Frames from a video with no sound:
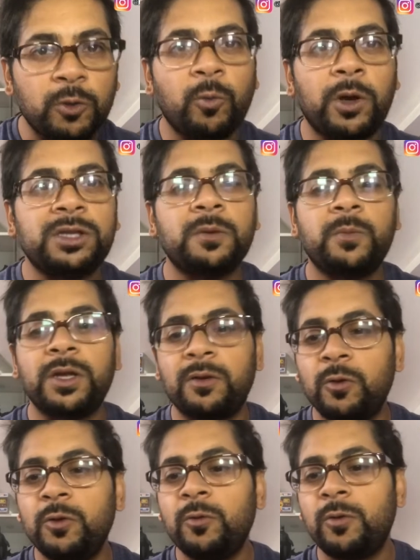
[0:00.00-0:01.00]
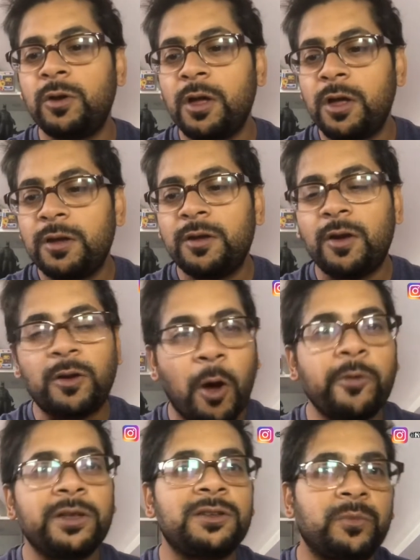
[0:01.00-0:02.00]
you want to be and who you you know
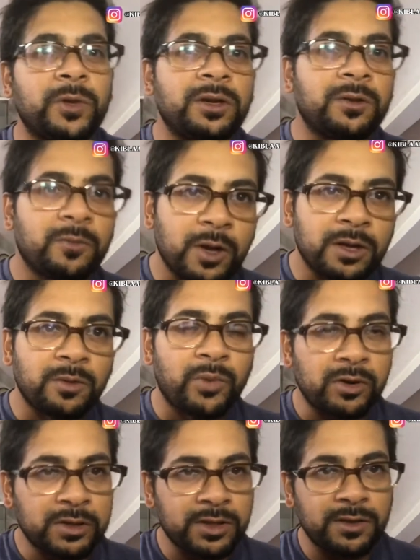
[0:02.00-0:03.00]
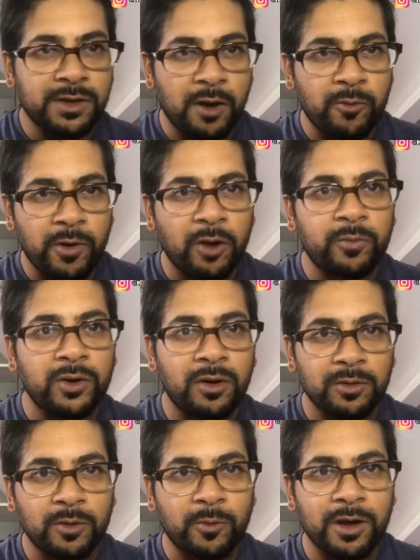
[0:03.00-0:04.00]
going to be. In the process, I will help you
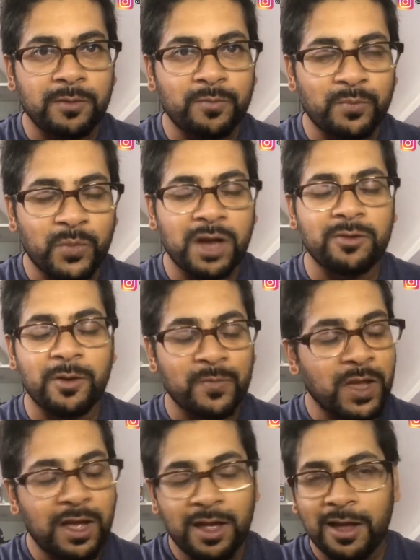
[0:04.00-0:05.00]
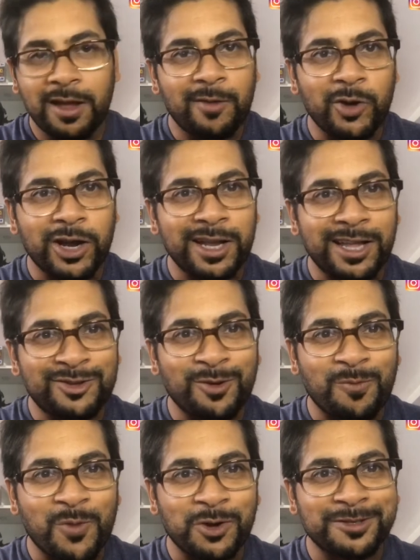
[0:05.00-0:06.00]
along the way. But anyway, I'm not going to get
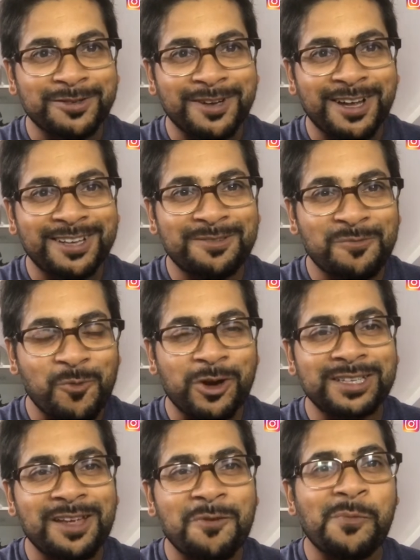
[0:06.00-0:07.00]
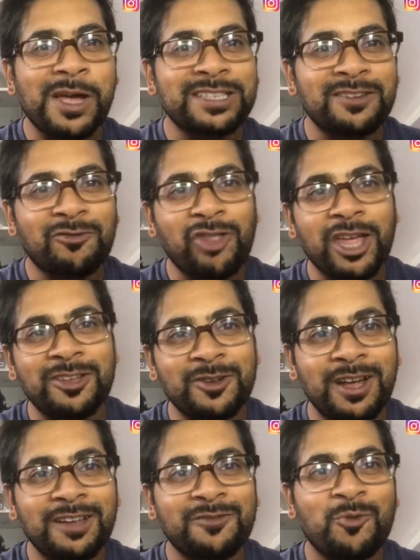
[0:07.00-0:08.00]
too emotional, guys. I want to say a massive thank
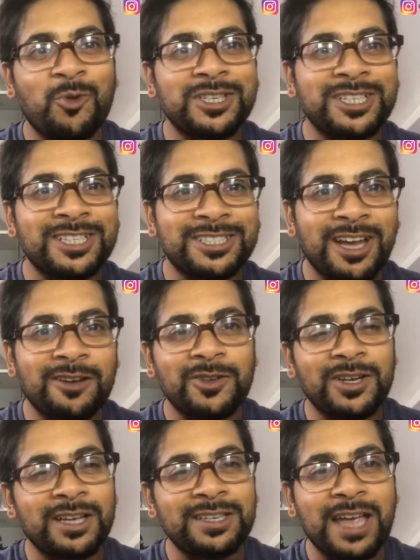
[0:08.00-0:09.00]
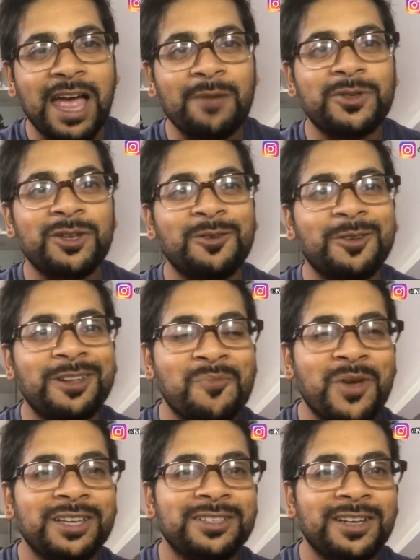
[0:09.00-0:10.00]
you guys for watching the channel. You guys are absolutely
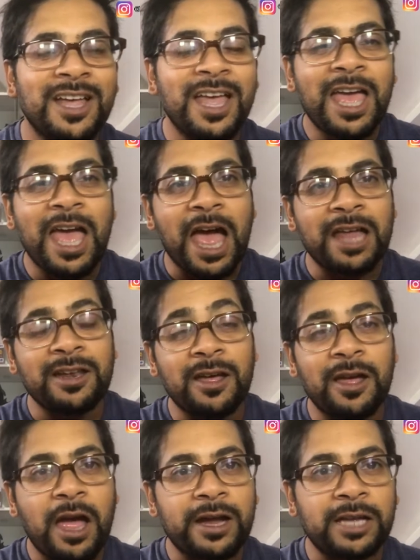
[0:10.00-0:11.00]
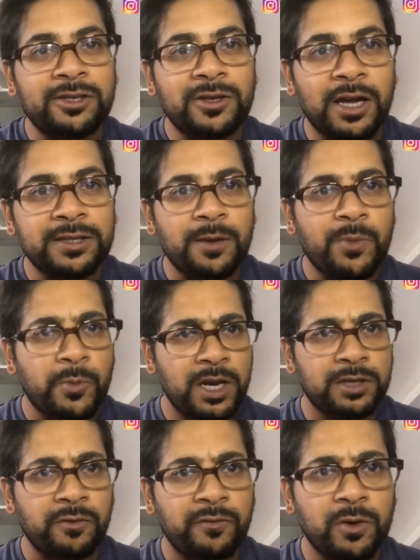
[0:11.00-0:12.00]
amazing. And uh, I'll catch you guys up on my
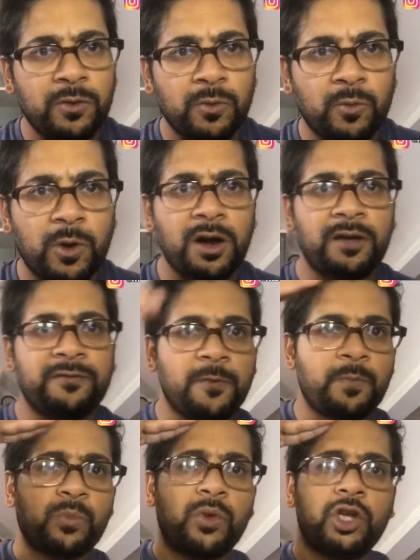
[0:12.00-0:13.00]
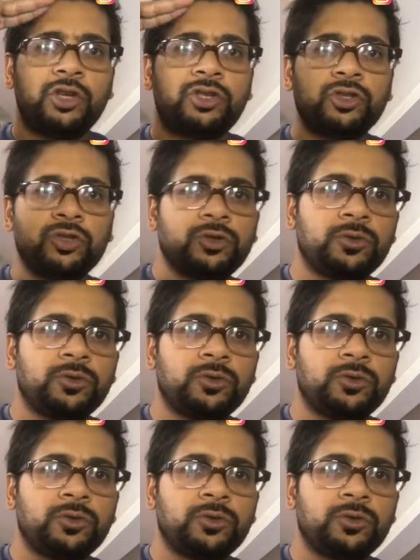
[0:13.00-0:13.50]
next review. One love. Peace.